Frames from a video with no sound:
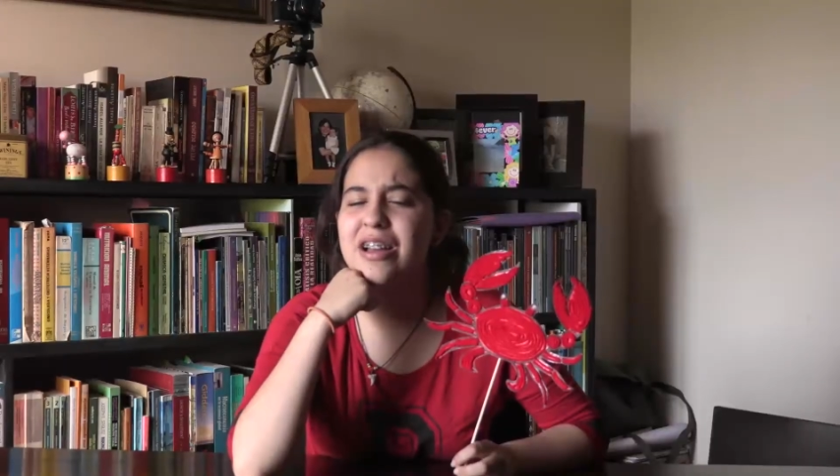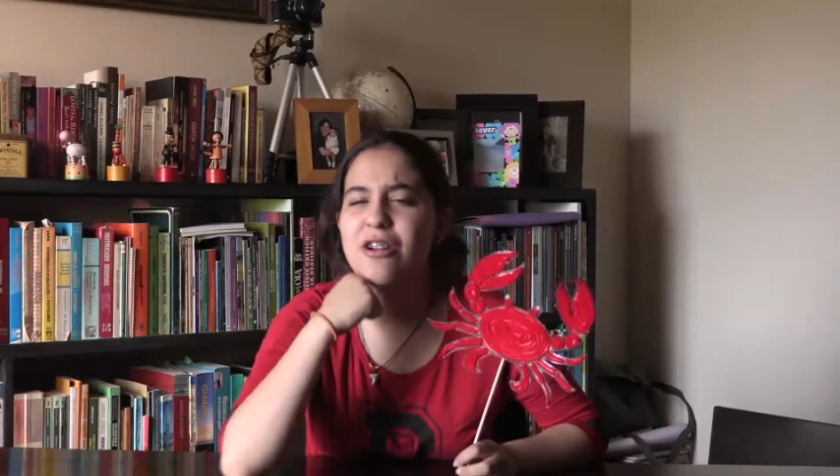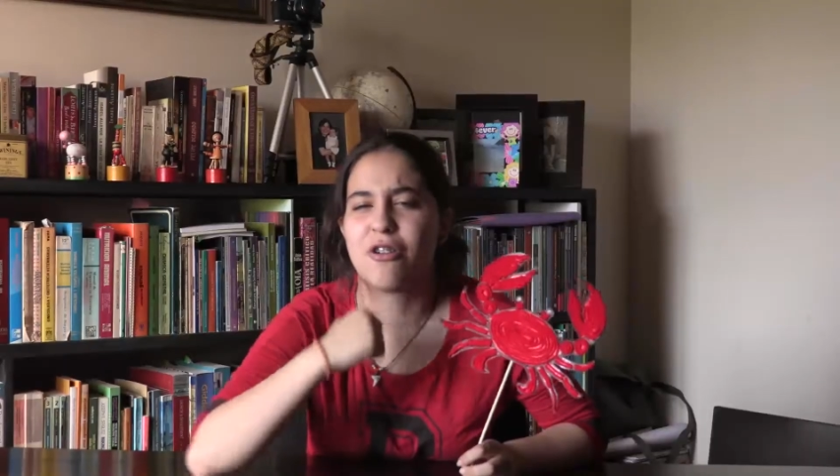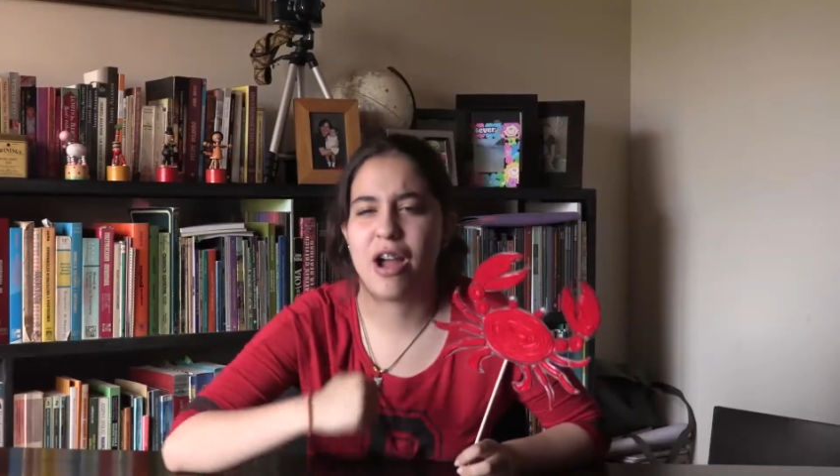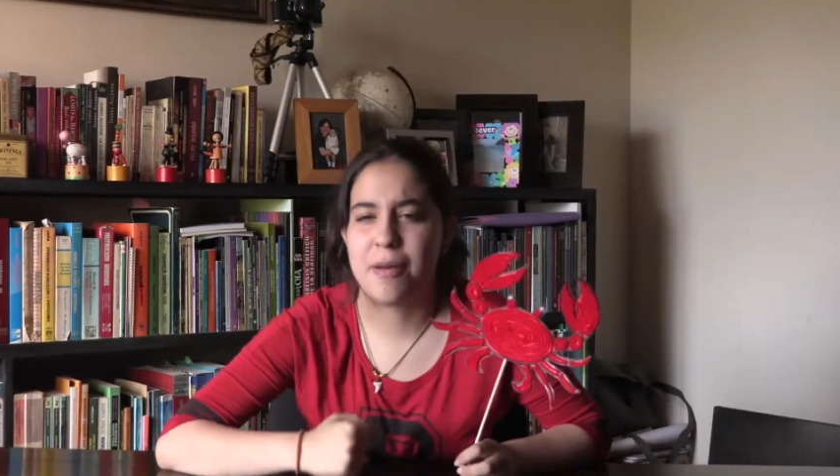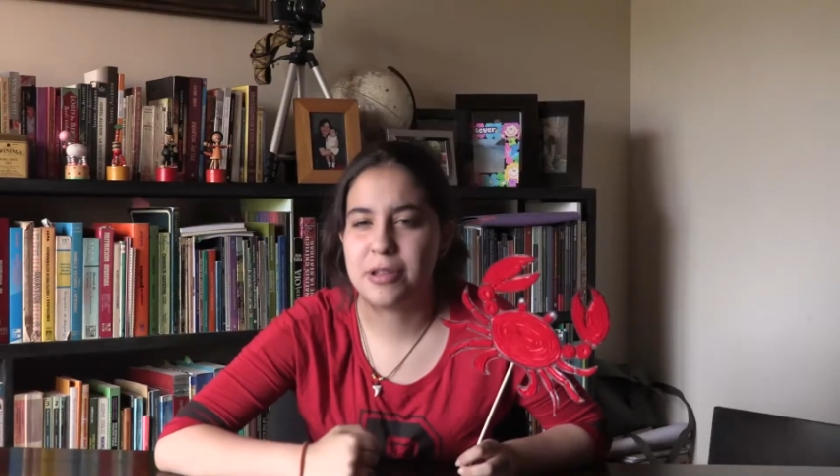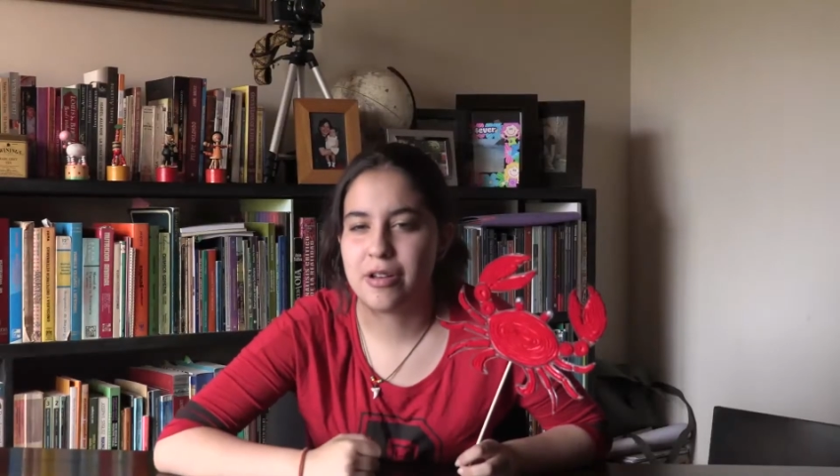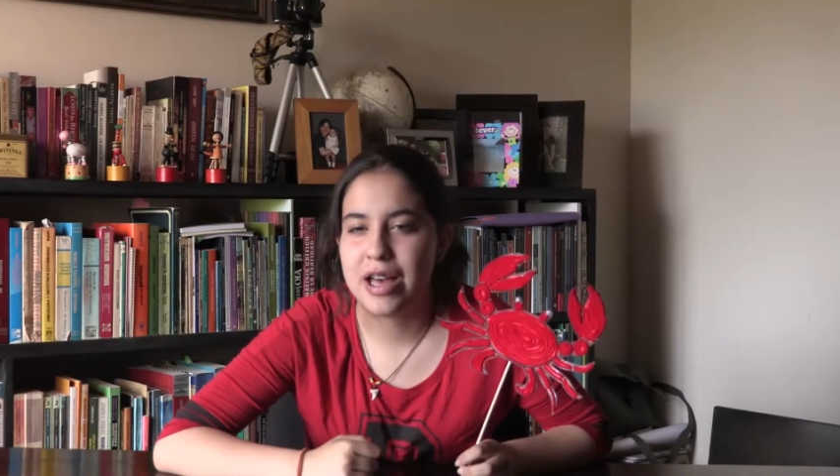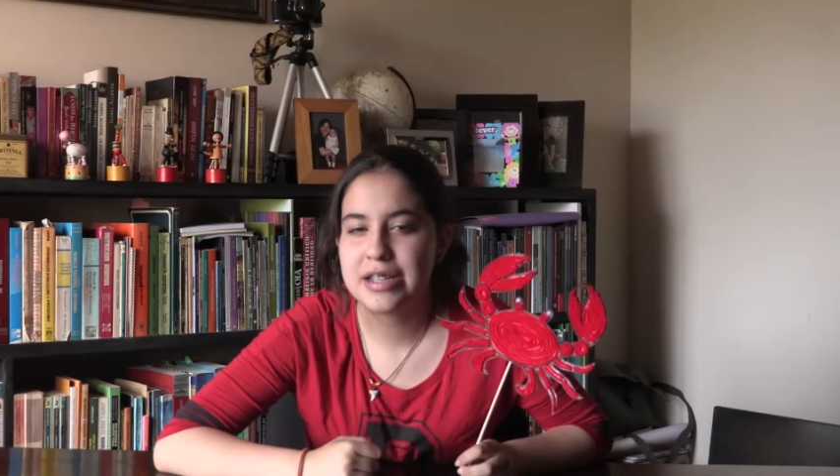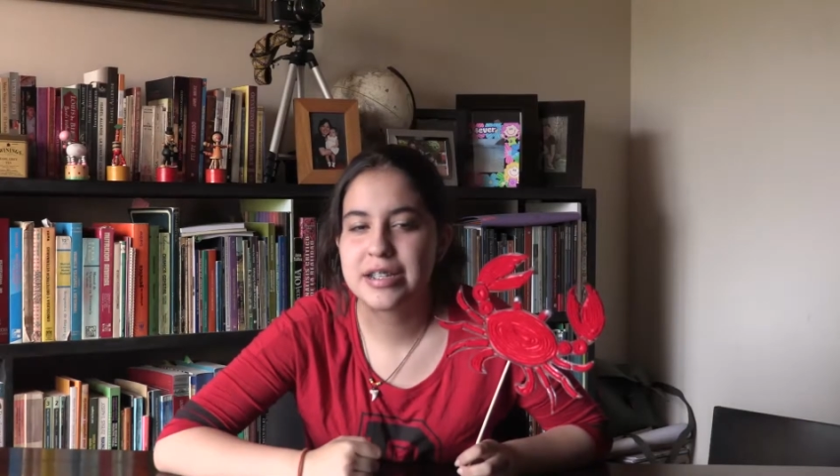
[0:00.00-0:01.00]
a crab, you
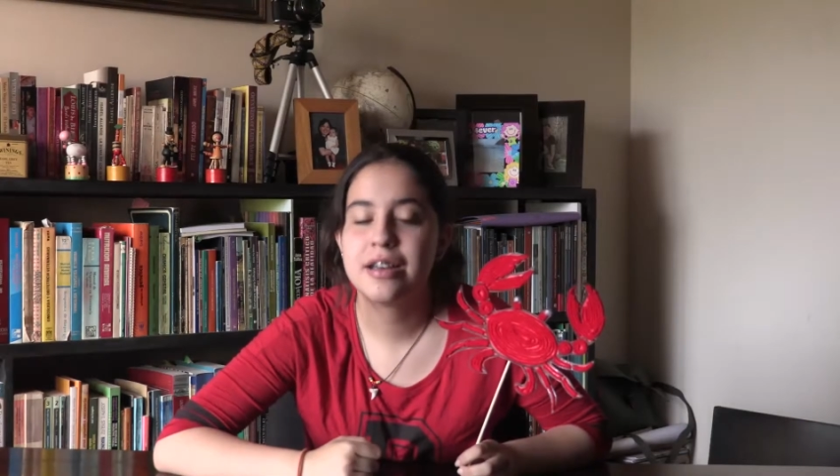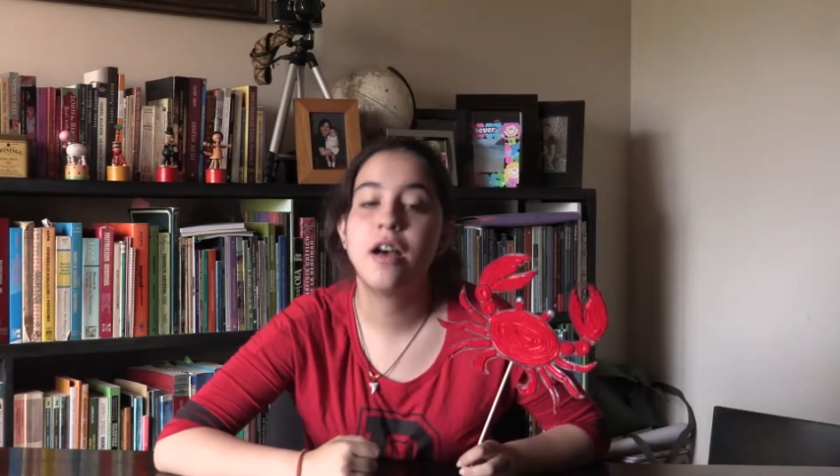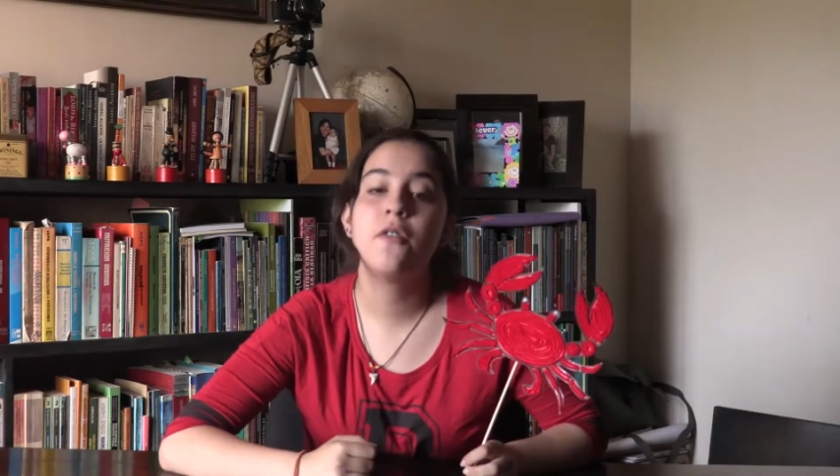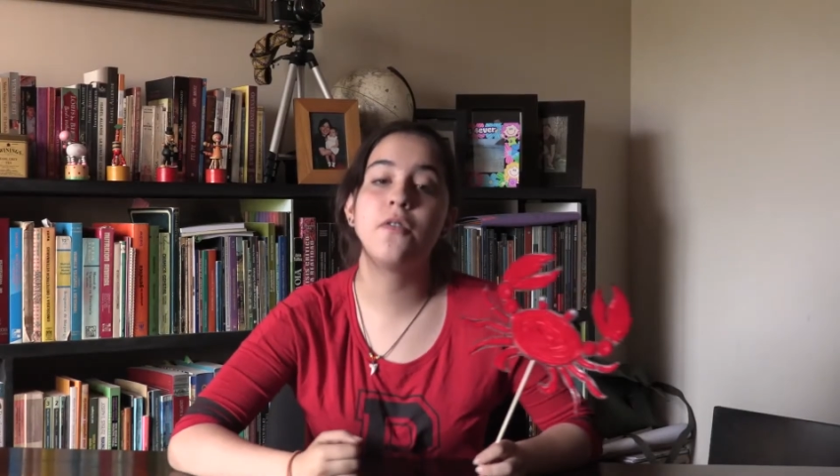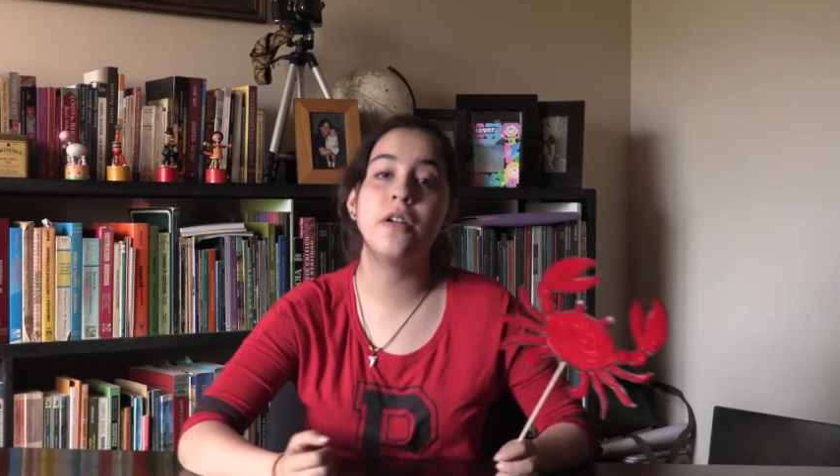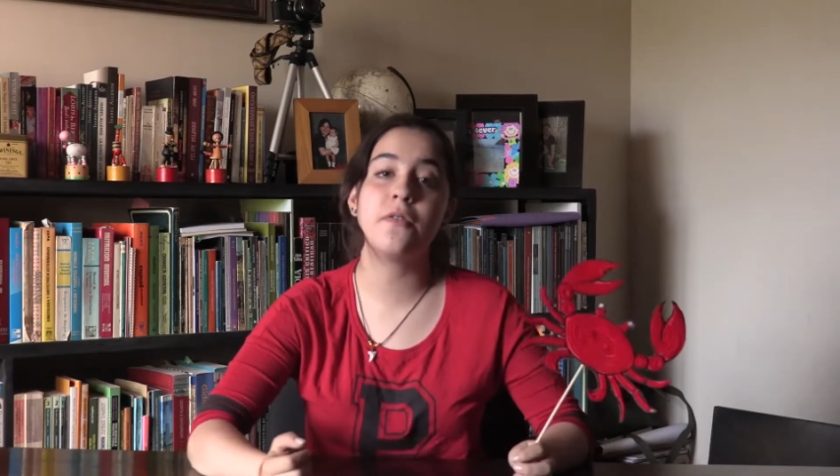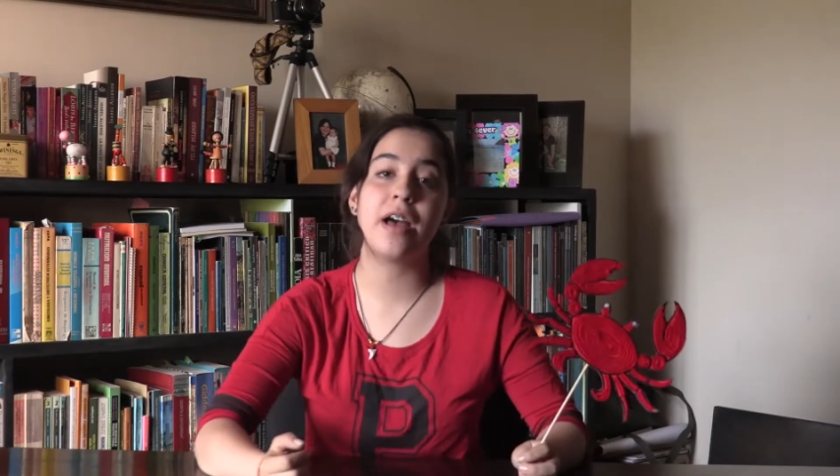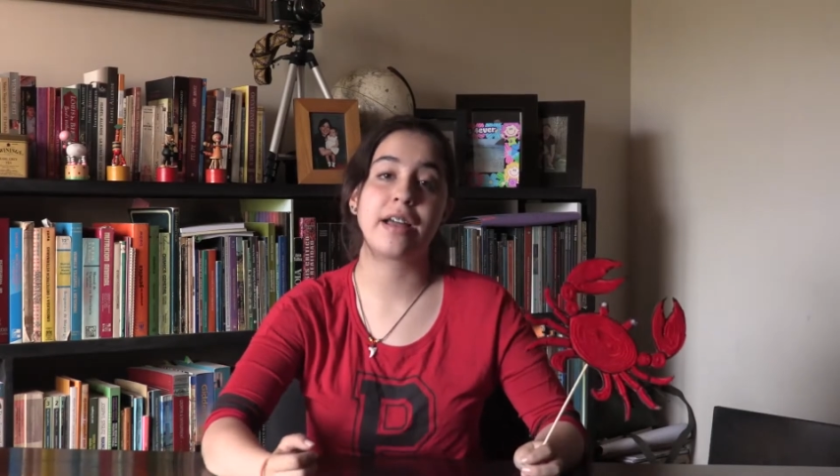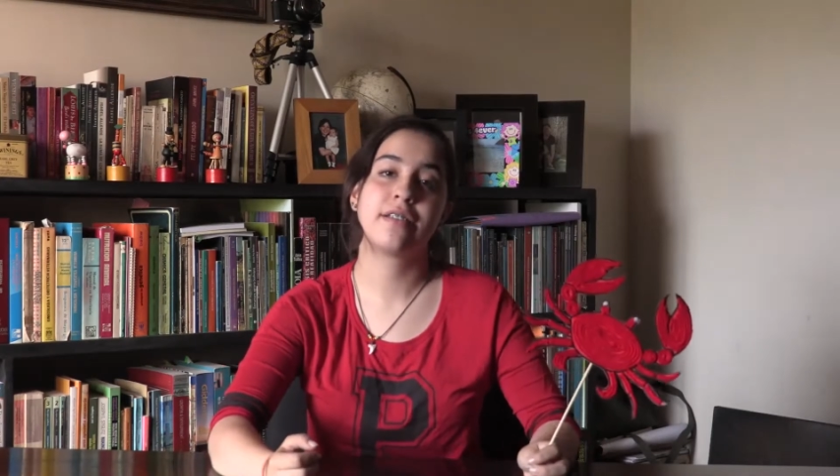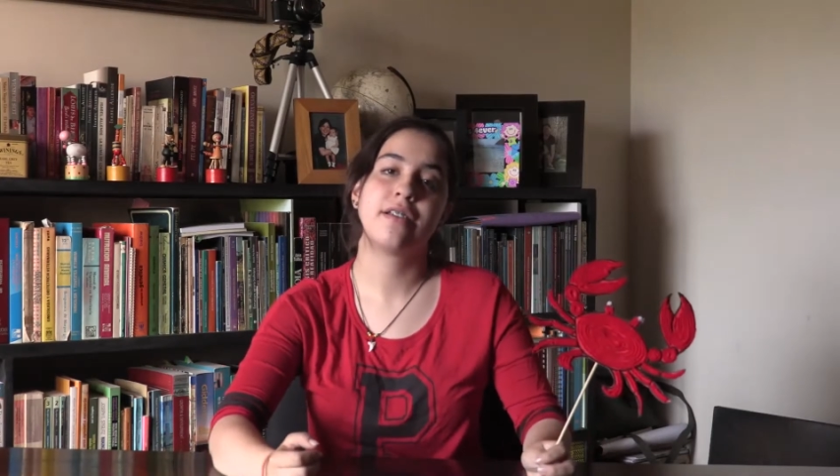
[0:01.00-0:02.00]
ask? Fun
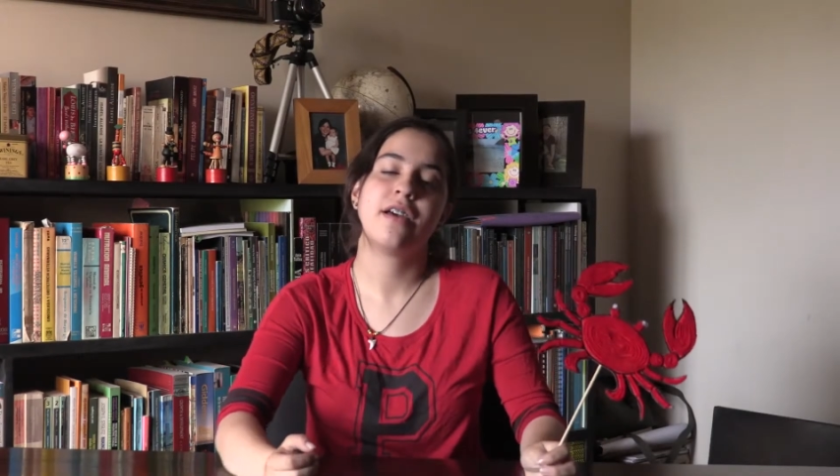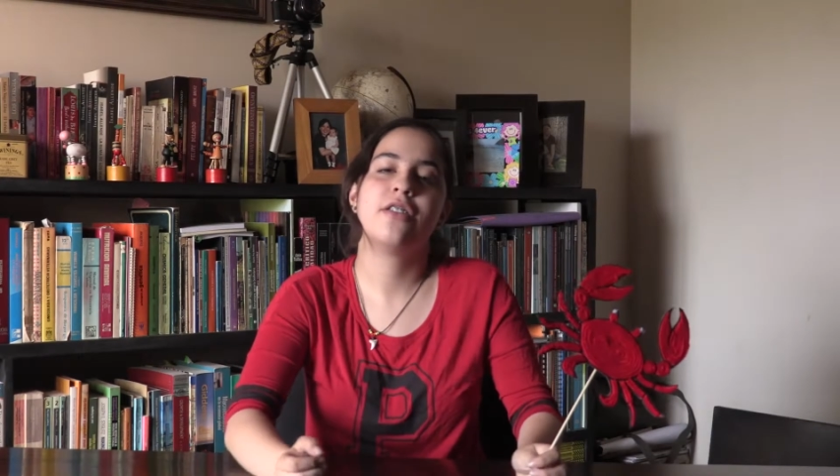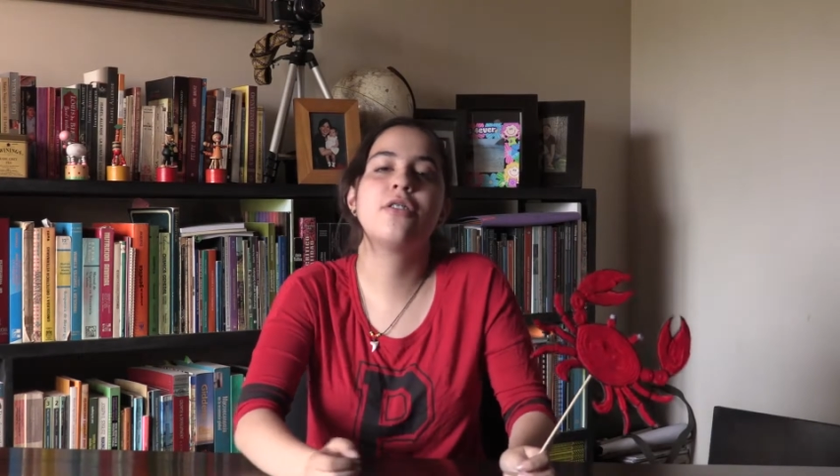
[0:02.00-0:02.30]
fact!